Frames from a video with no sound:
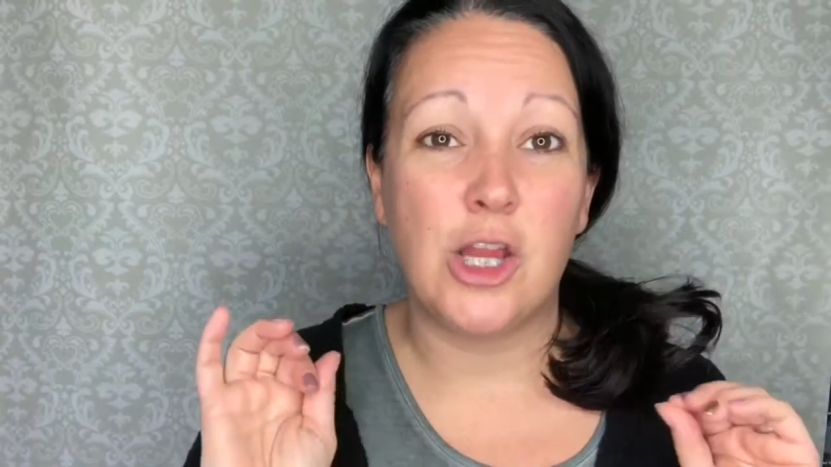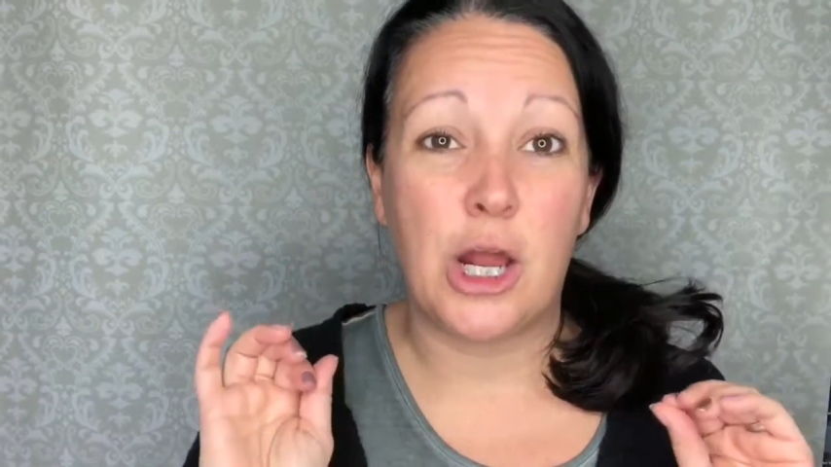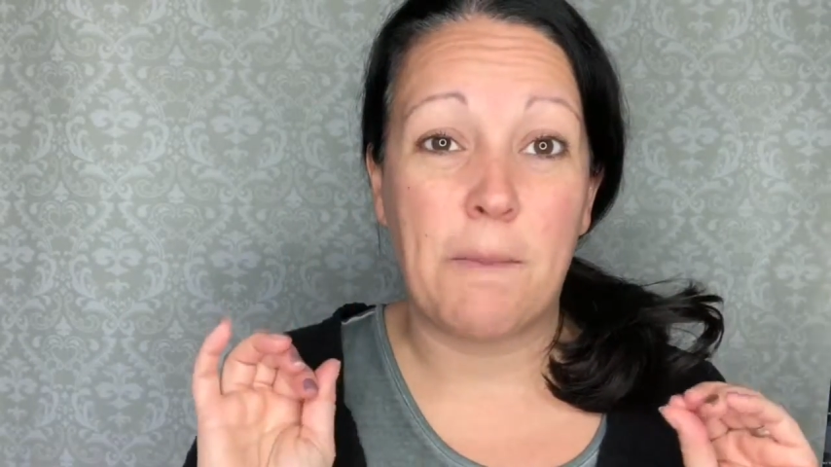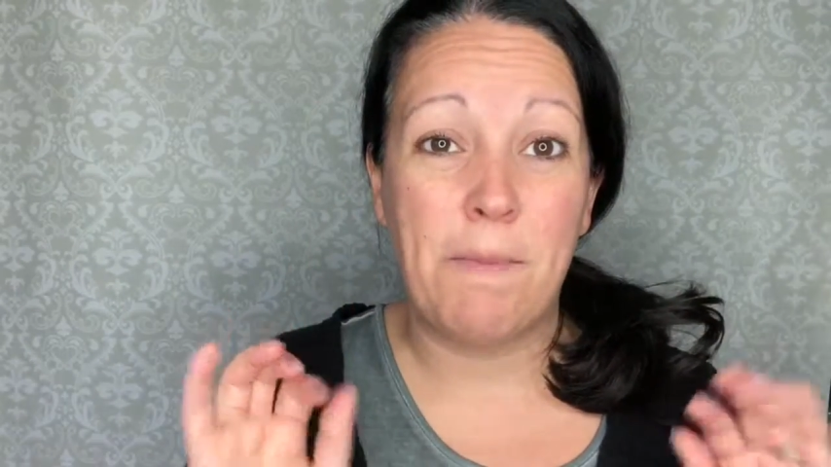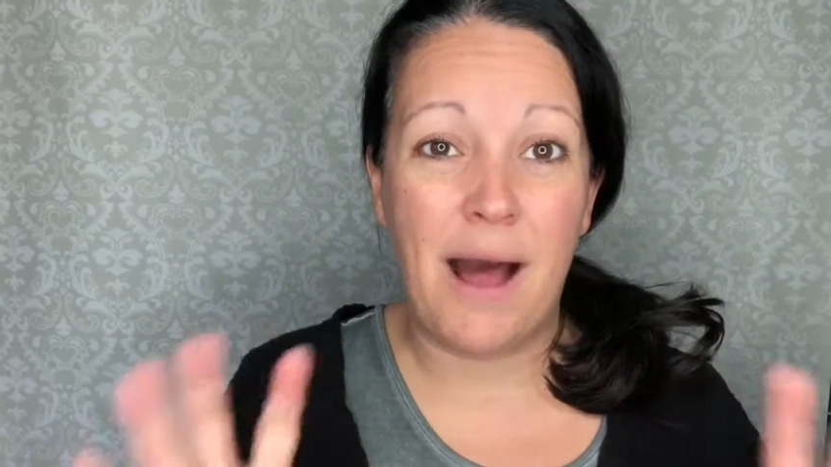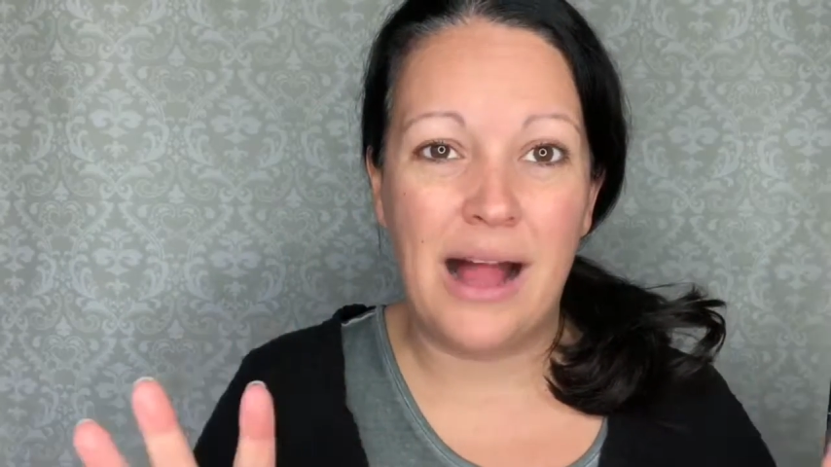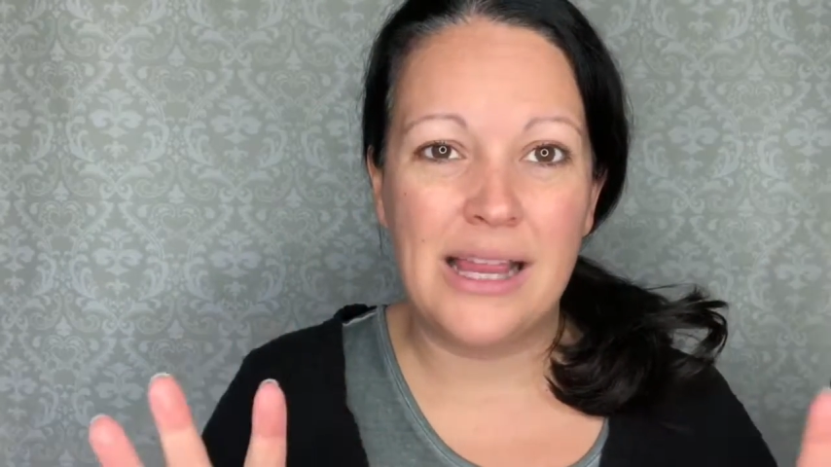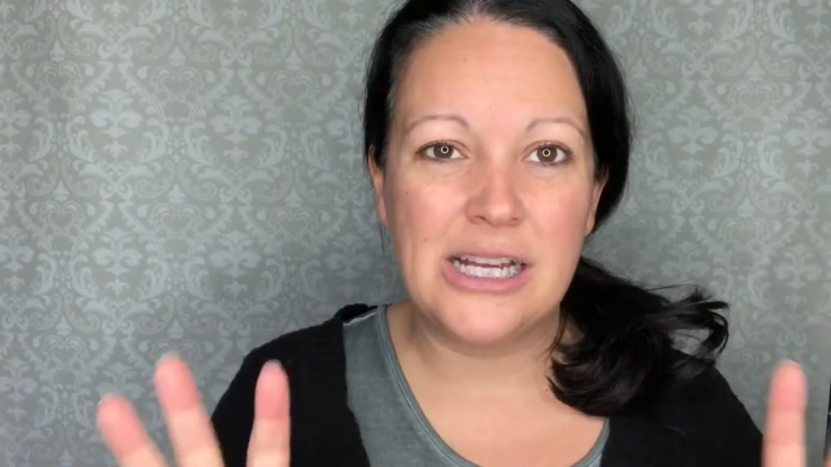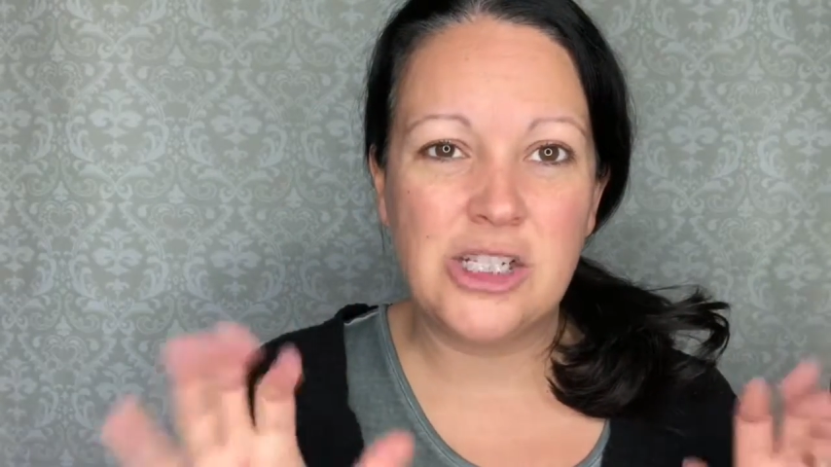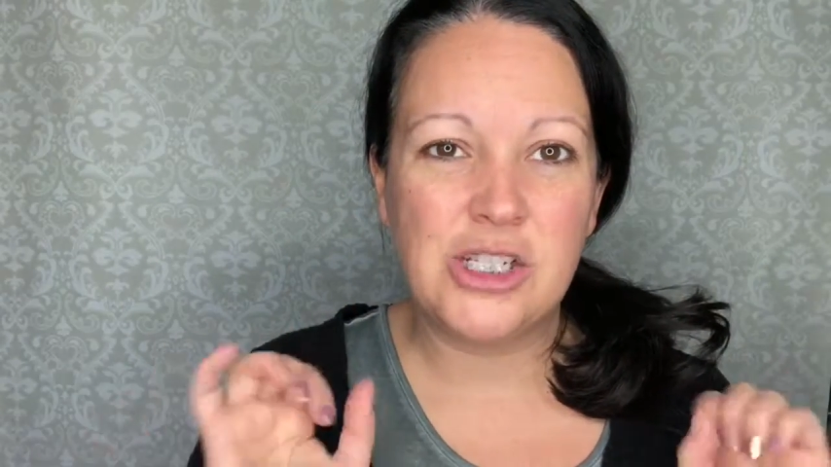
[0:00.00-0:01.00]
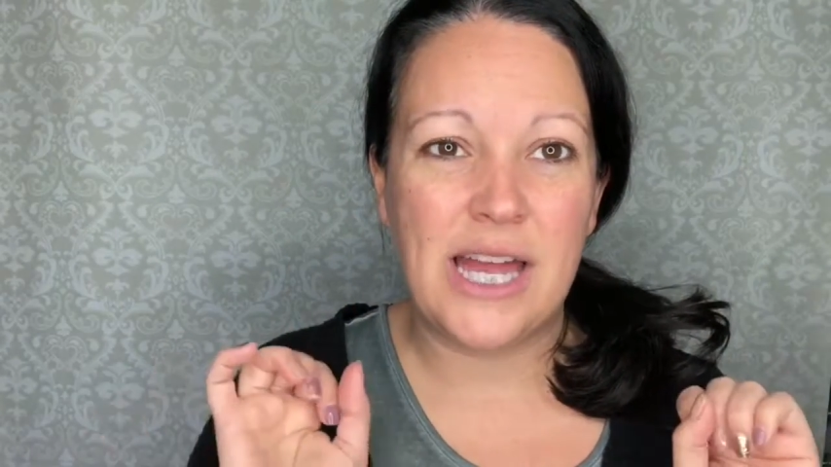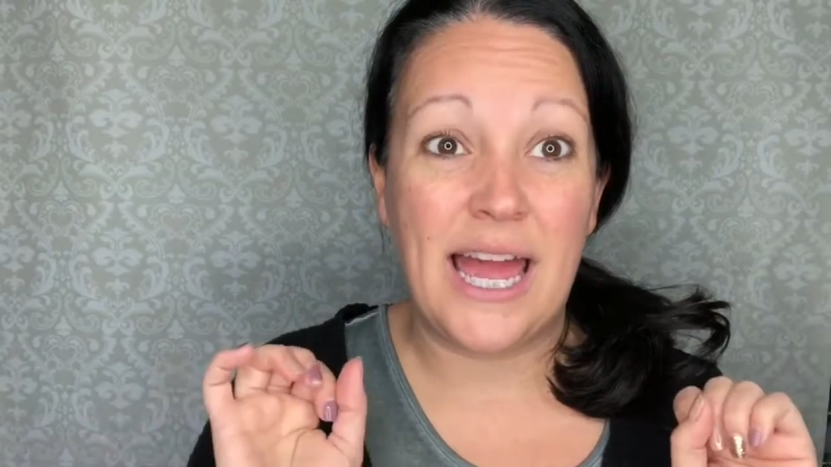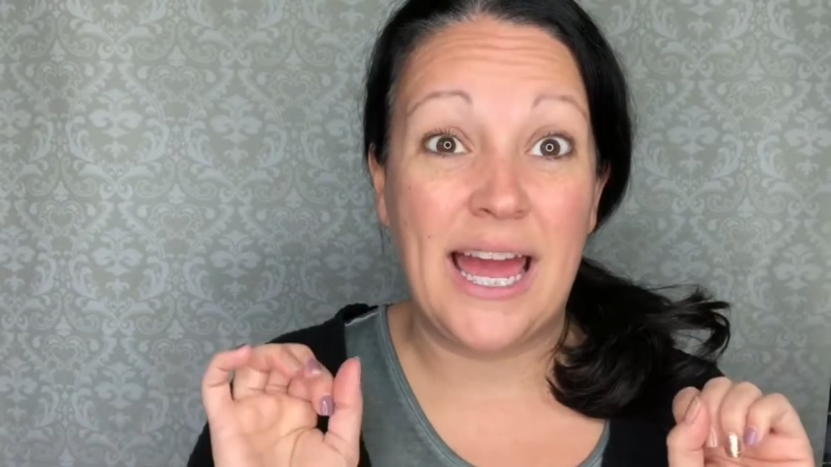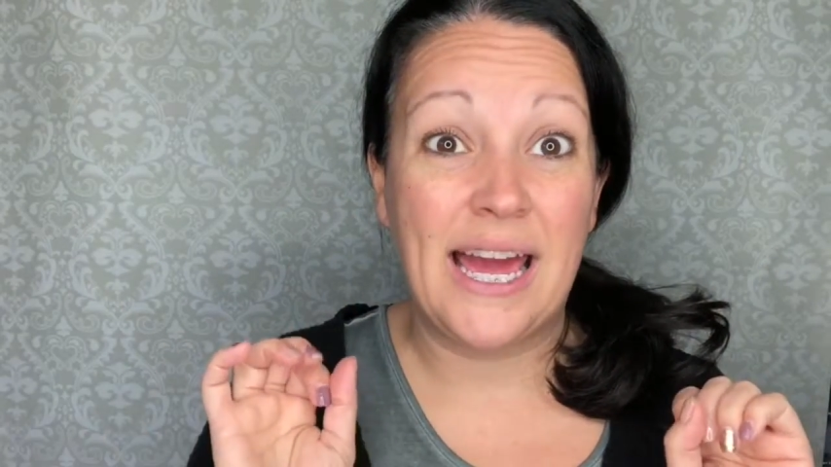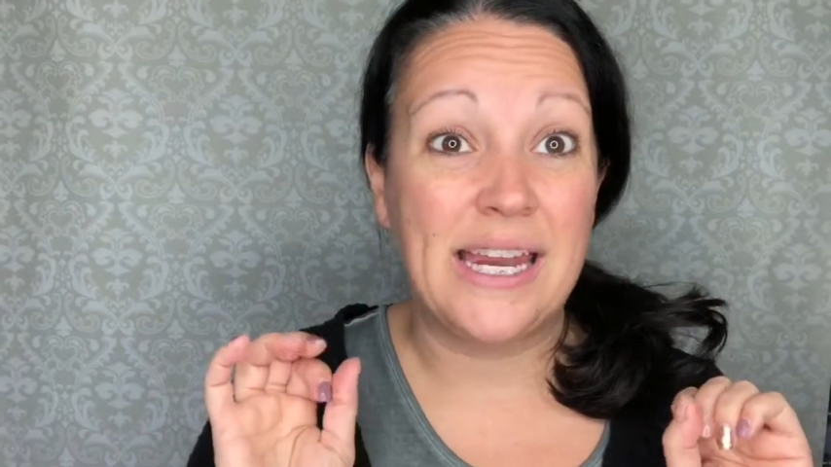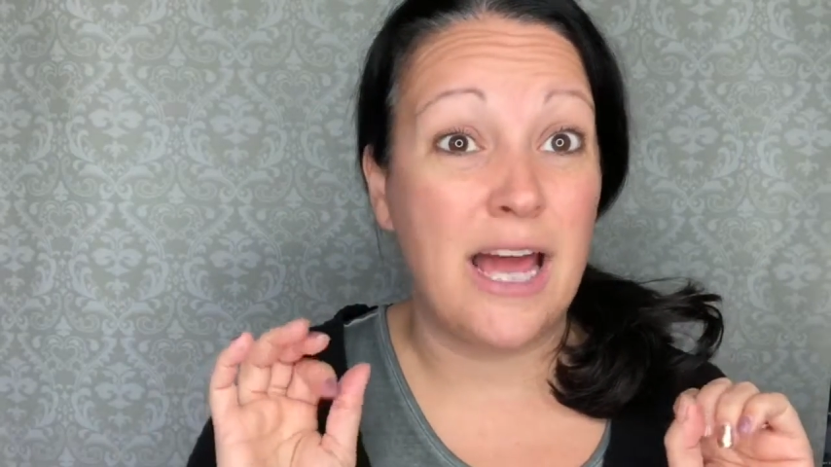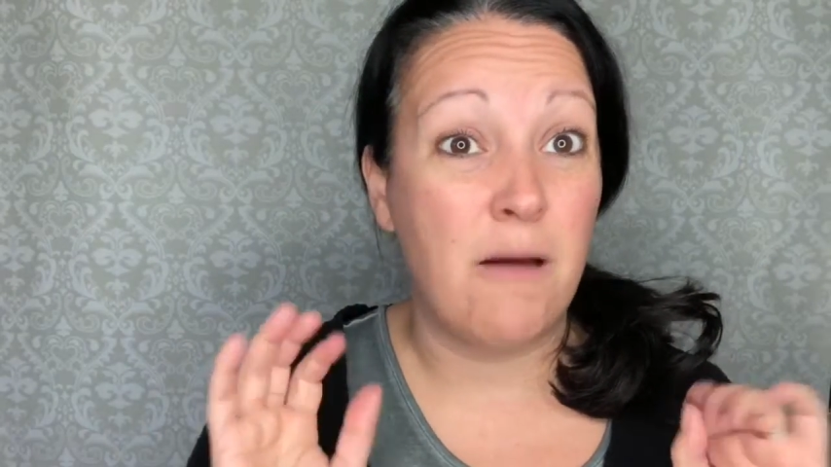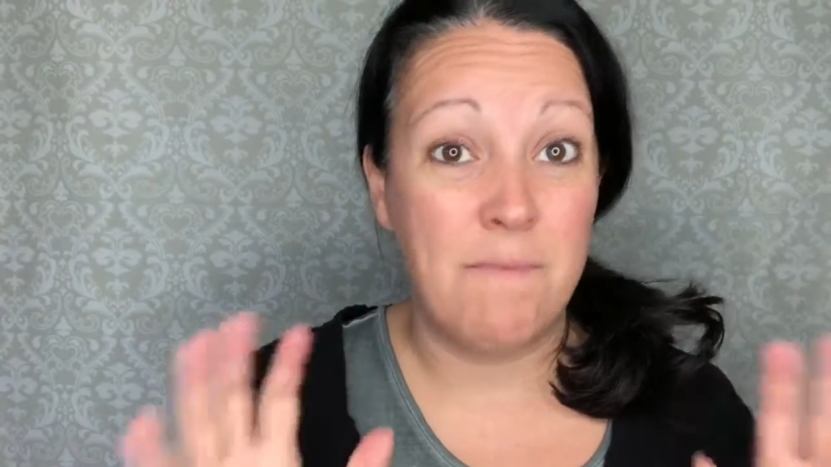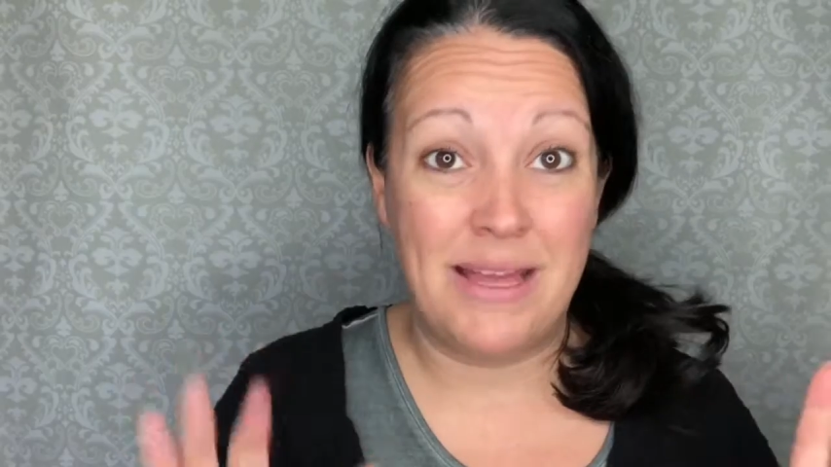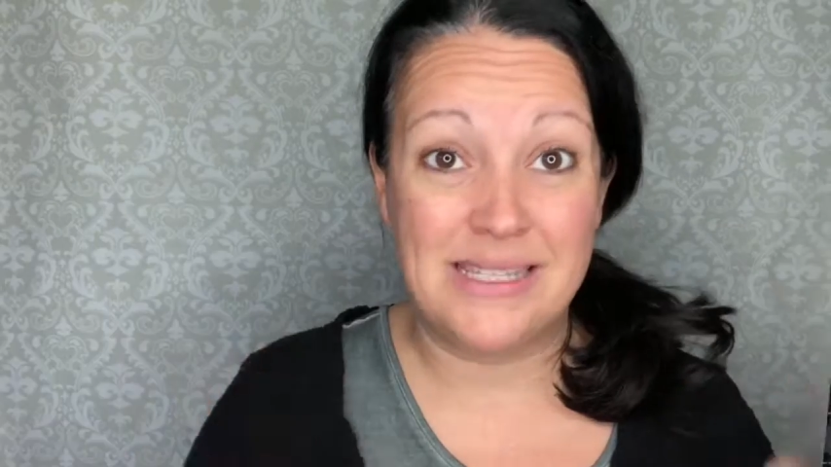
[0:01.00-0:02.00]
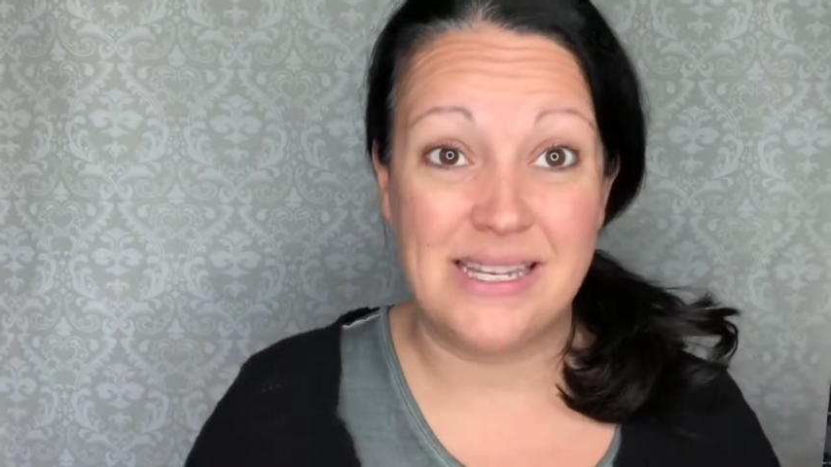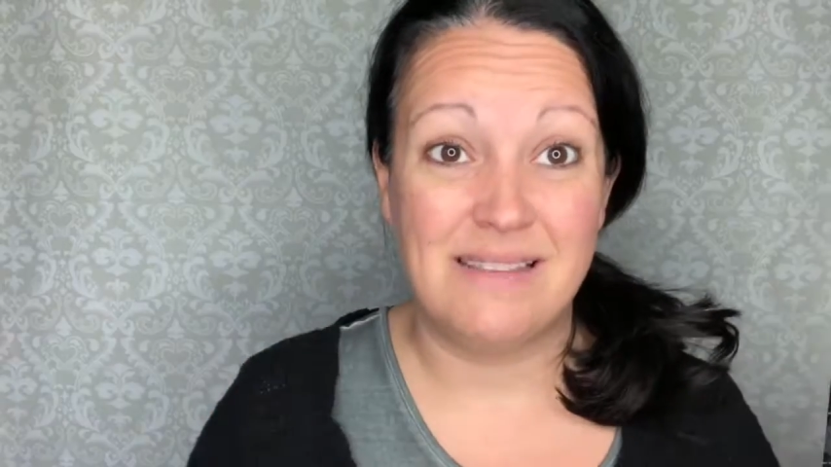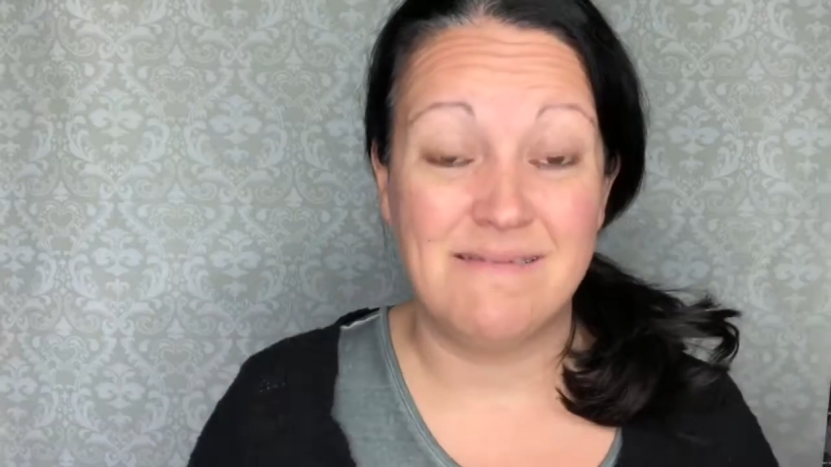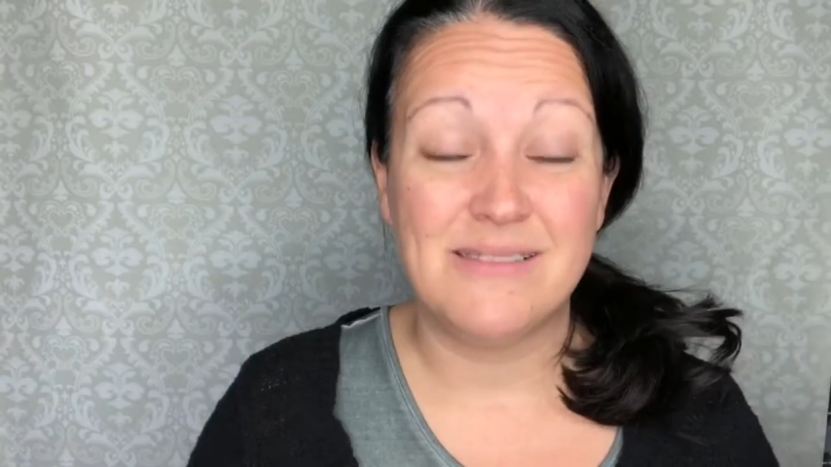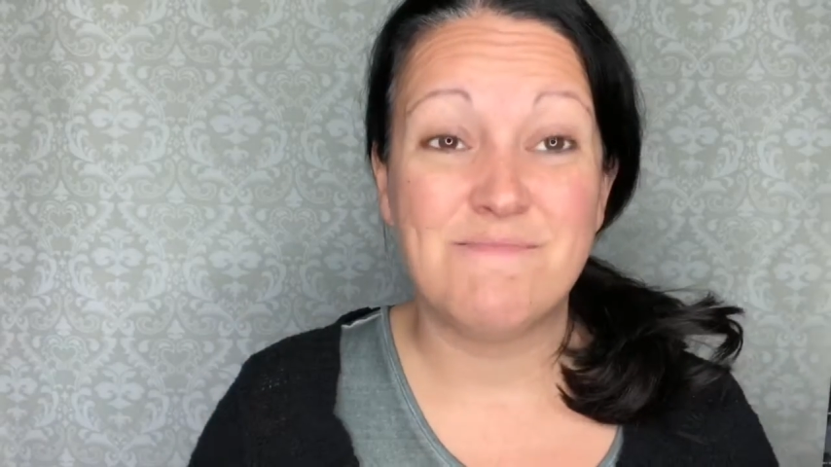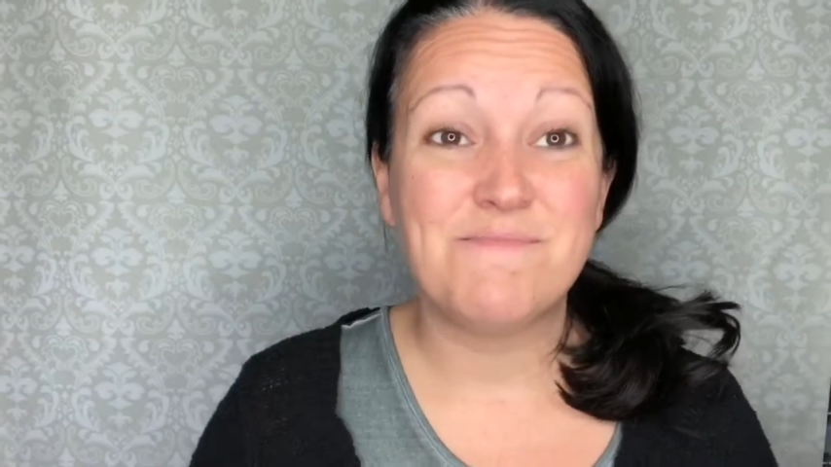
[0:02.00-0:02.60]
look polished and amazing.